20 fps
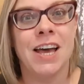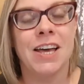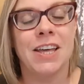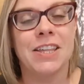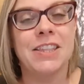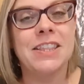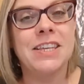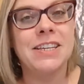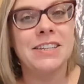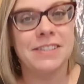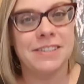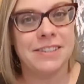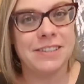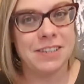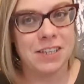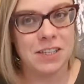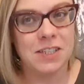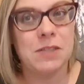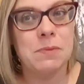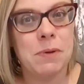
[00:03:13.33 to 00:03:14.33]
this
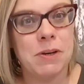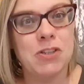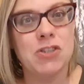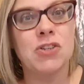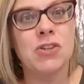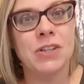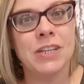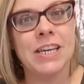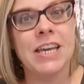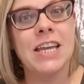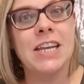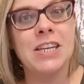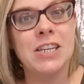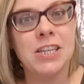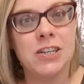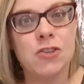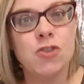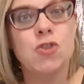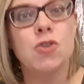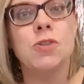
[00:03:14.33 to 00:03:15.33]
especially
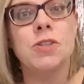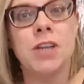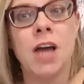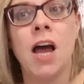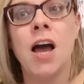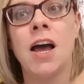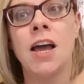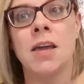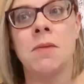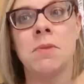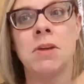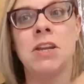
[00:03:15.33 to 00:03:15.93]
initial time.